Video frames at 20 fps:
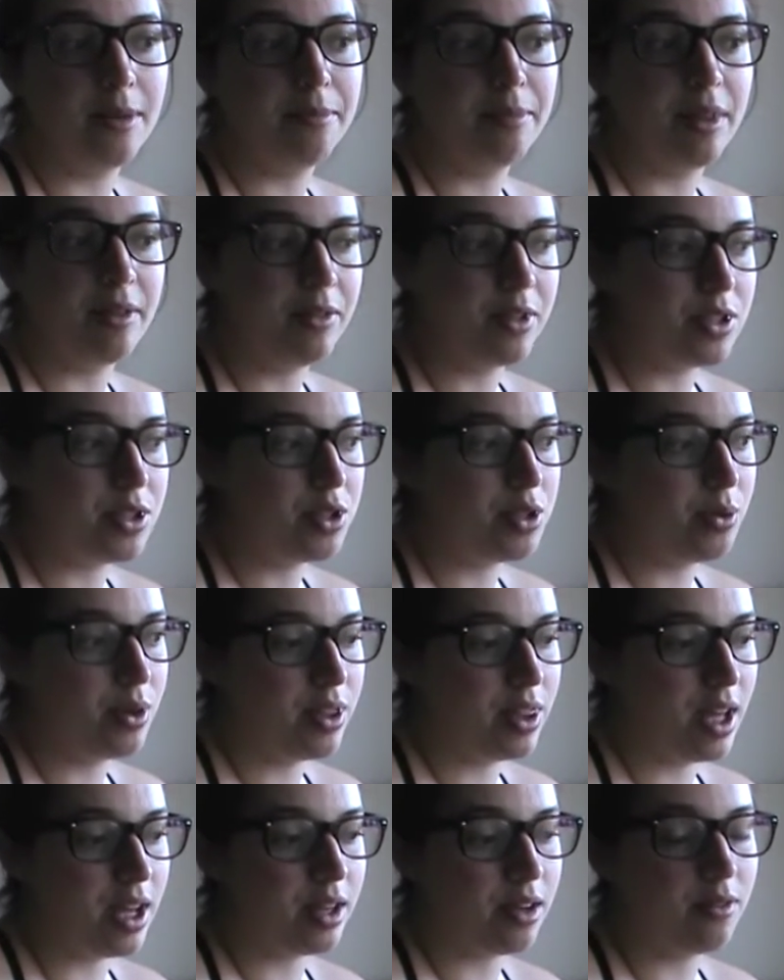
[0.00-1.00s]
If it's
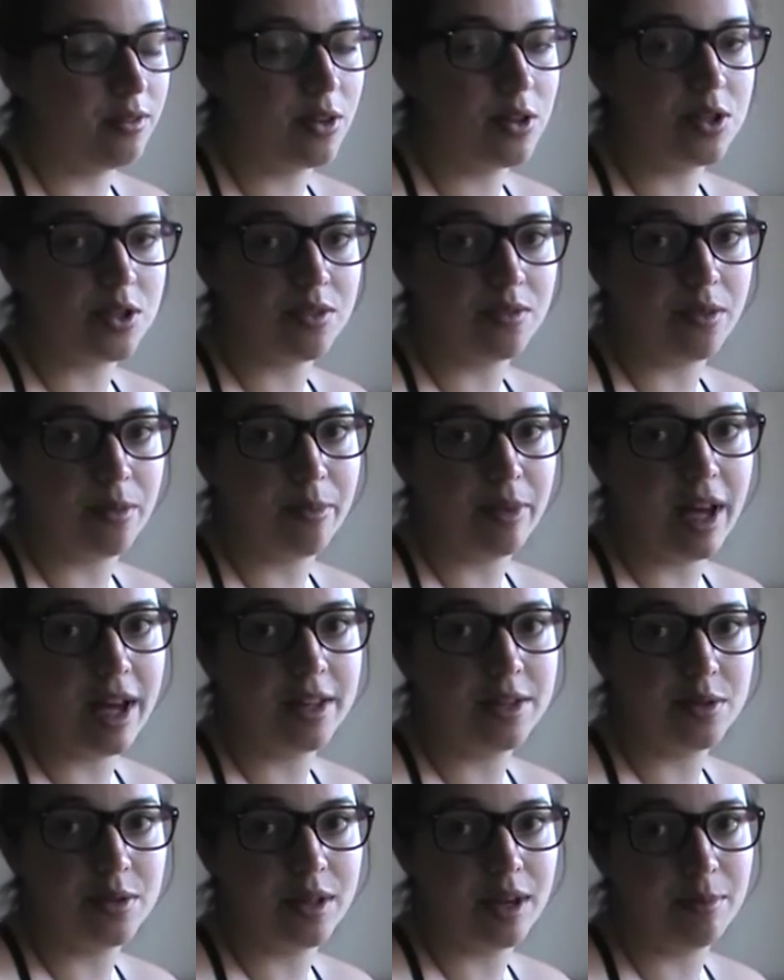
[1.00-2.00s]
doing that conversion from
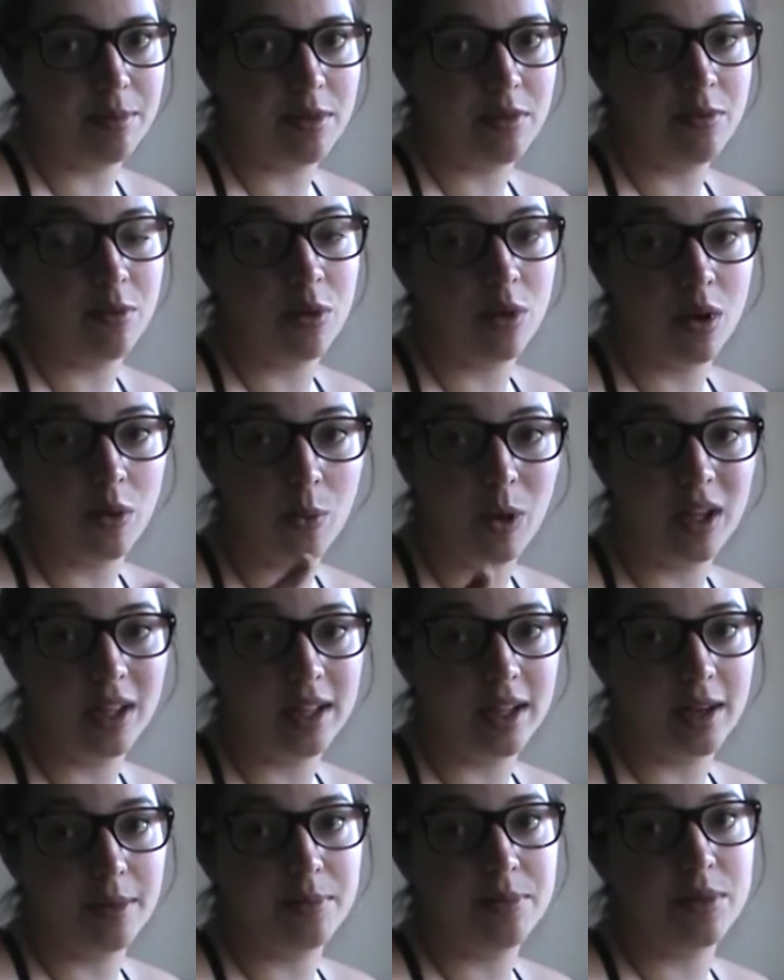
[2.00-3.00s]
that to an MP4 while
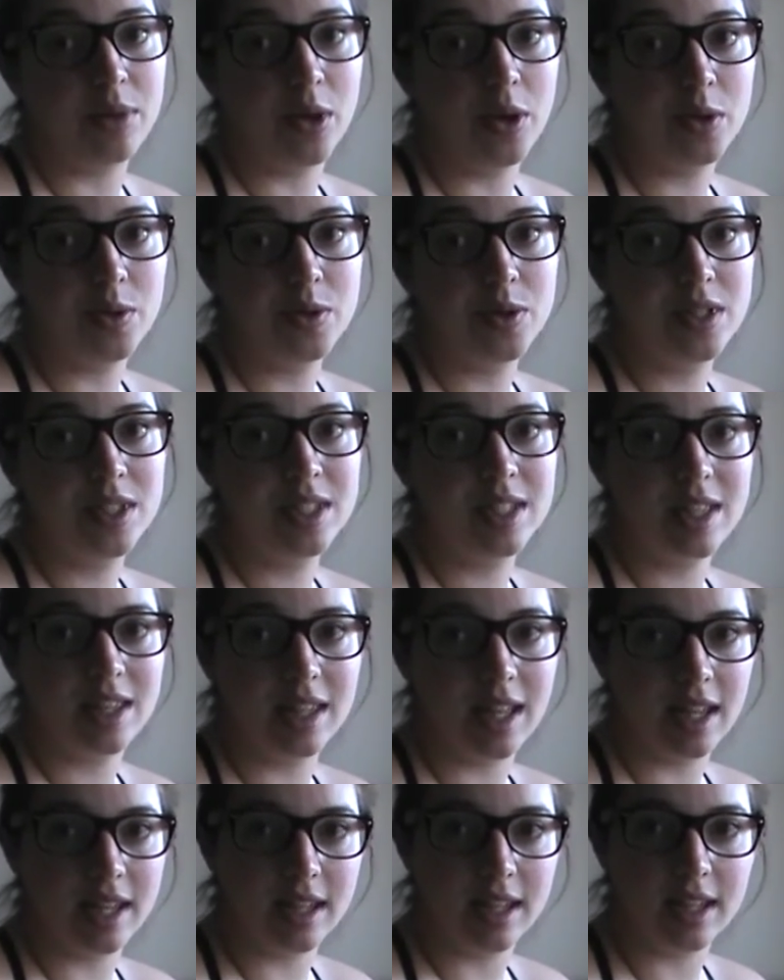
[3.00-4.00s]
it uploads,
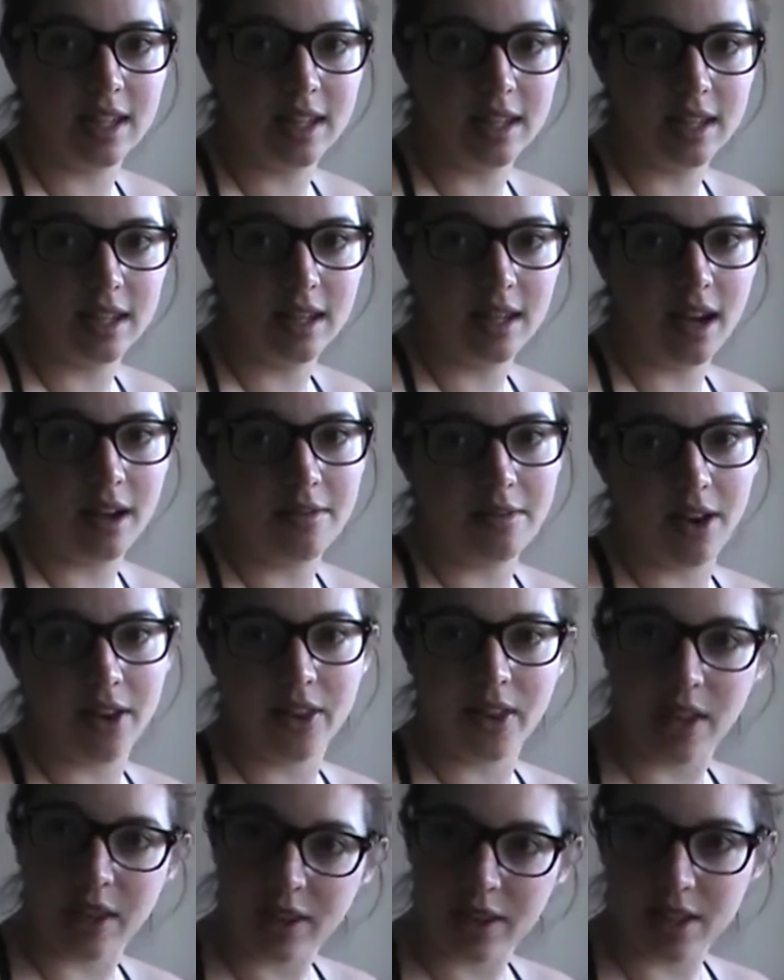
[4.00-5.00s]
then I
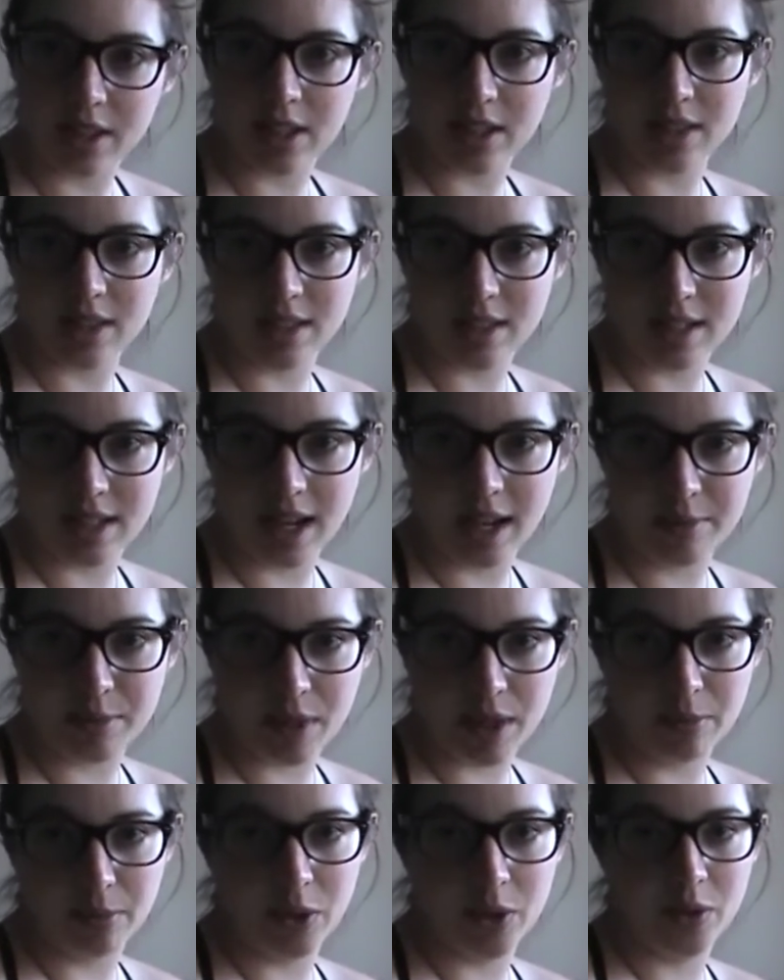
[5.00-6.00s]
find that the time to
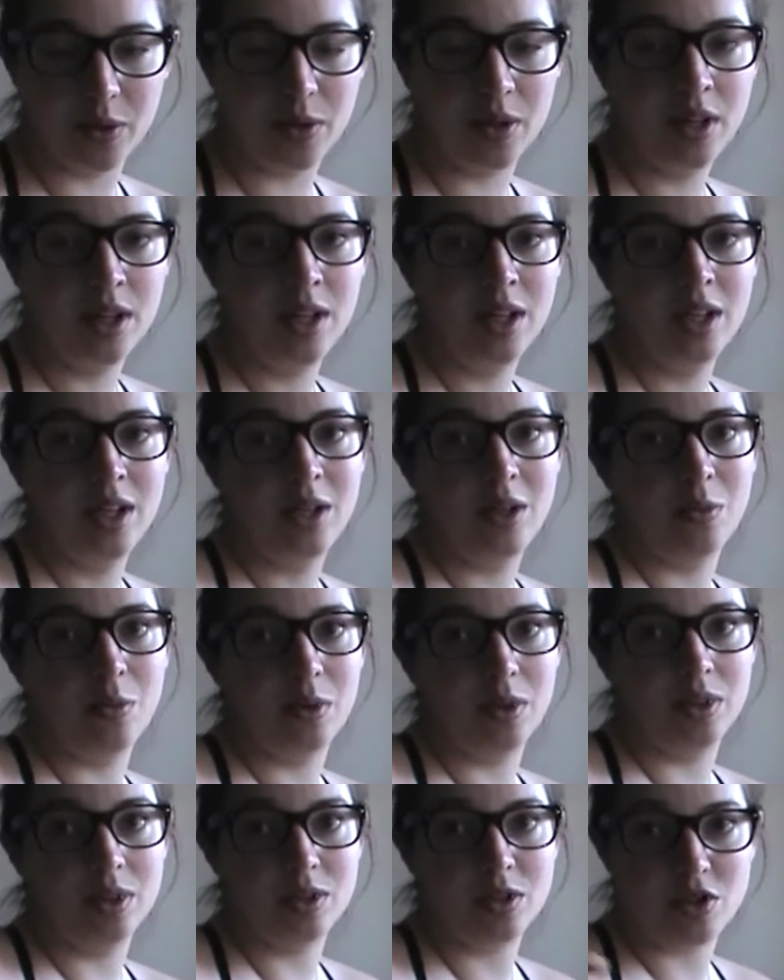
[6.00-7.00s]
upload
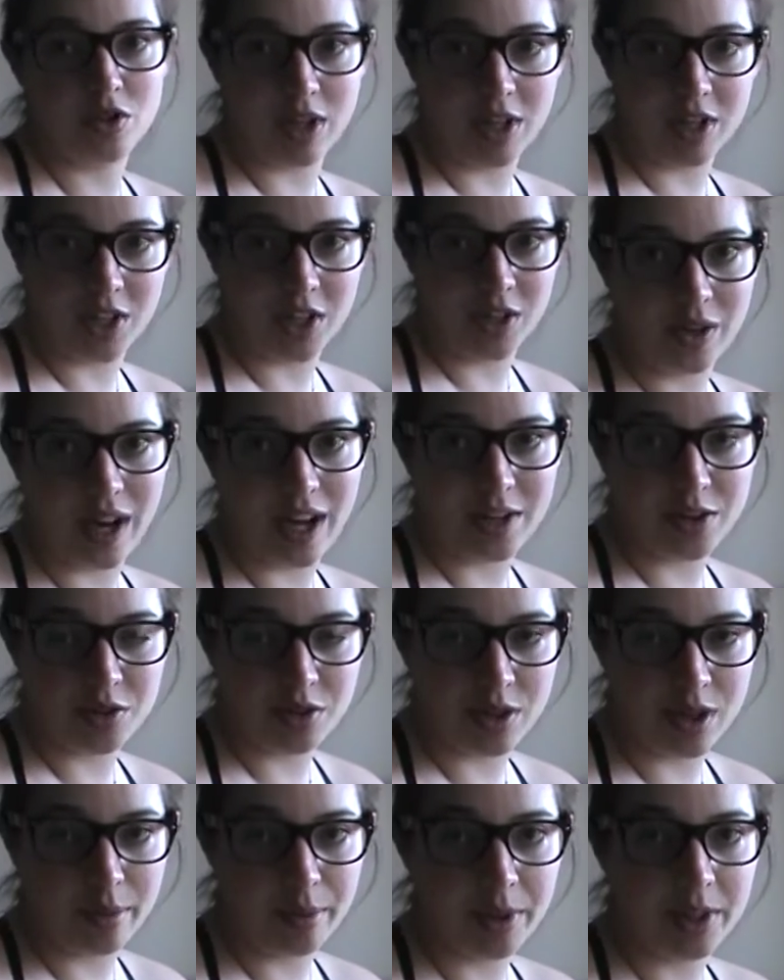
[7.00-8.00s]
will stretch
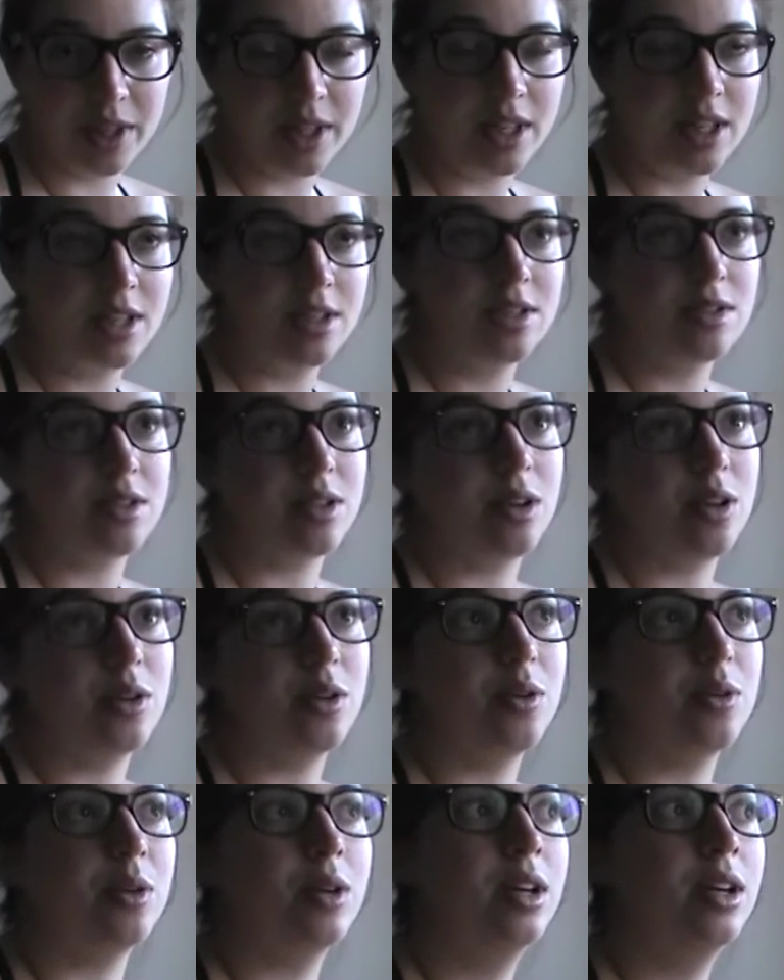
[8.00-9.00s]
astronomically.
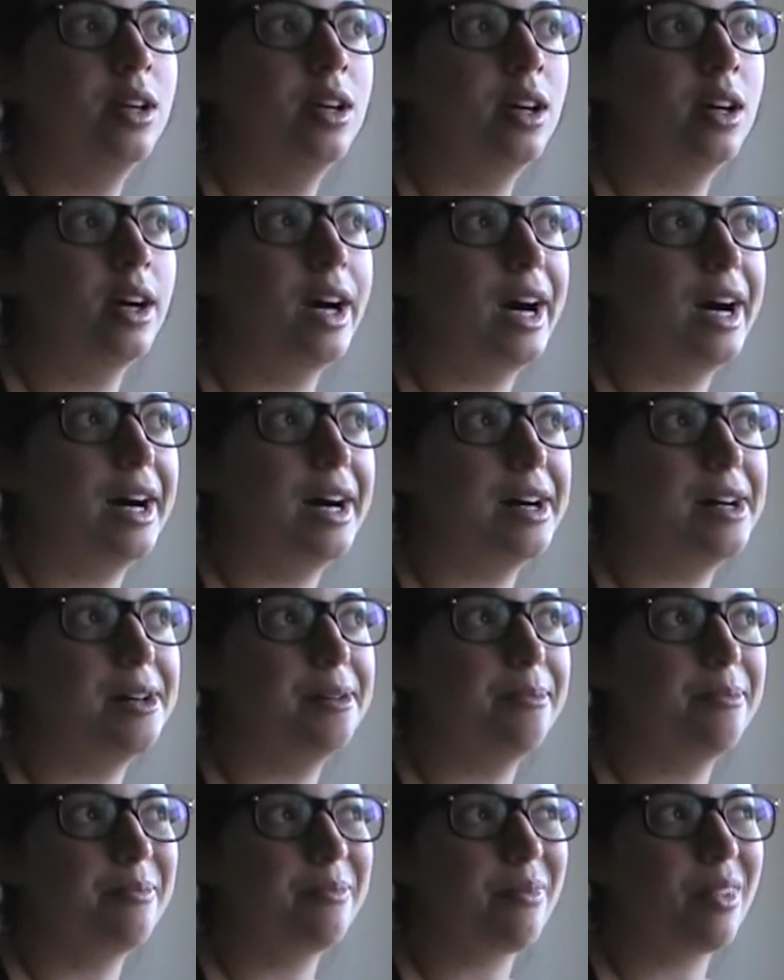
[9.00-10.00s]
So
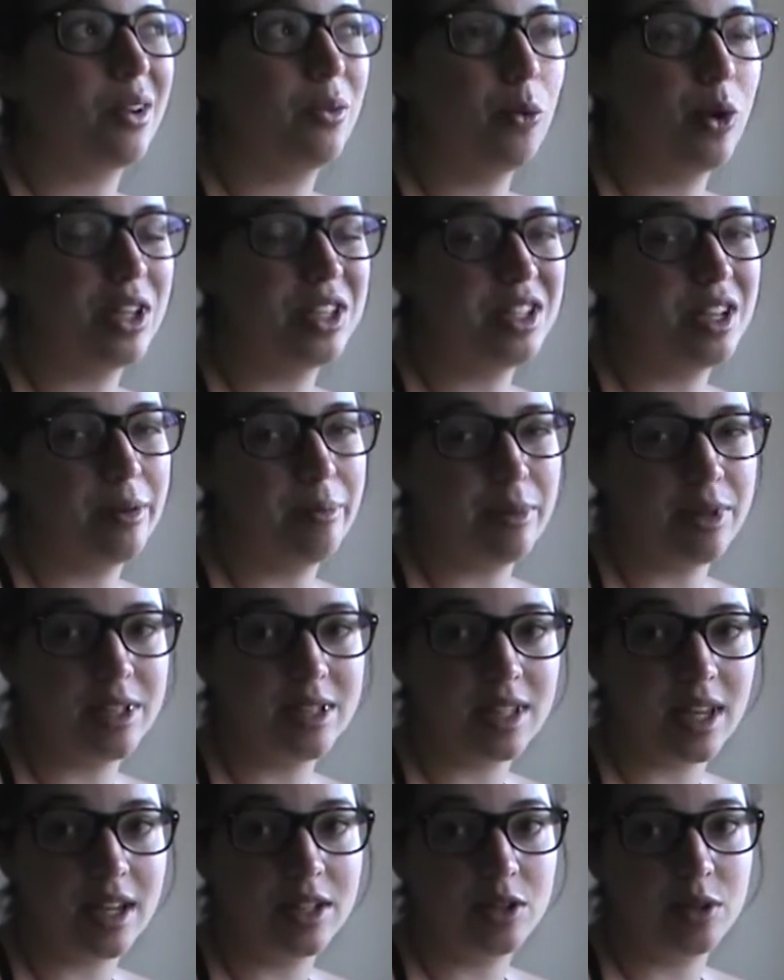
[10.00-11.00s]
one tip
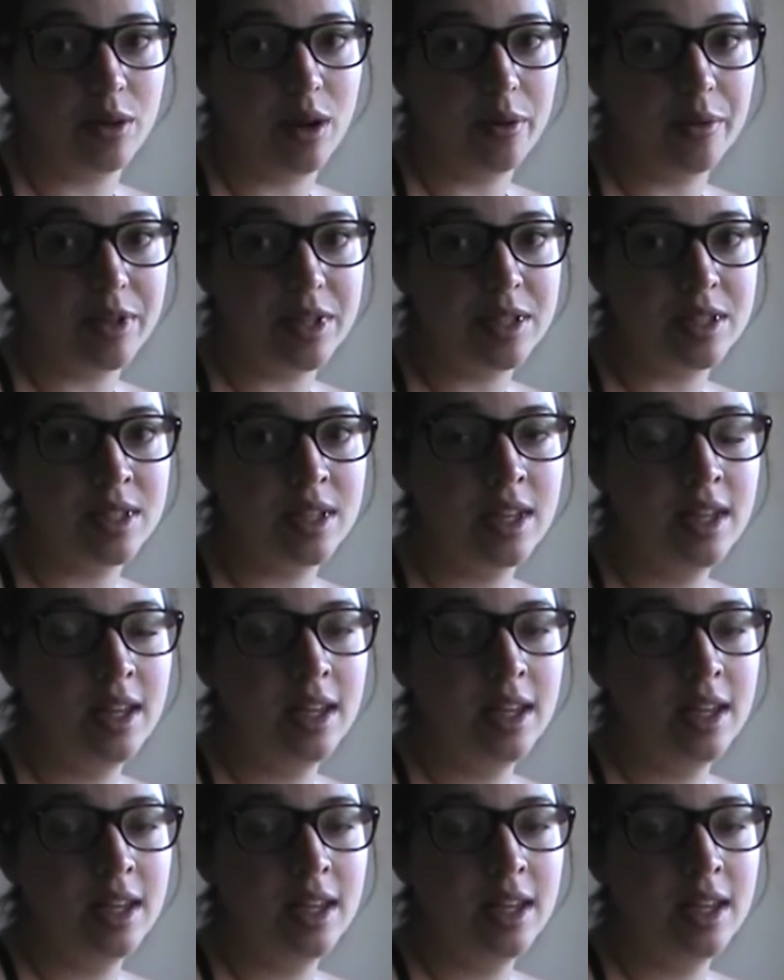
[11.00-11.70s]
is I do always